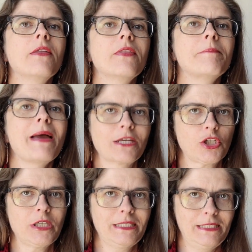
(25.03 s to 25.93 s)
the
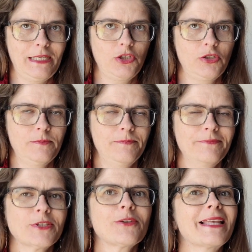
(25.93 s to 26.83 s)
mesh stitch.
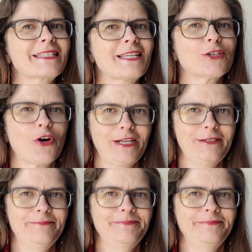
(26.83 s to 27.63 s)
So let's get started.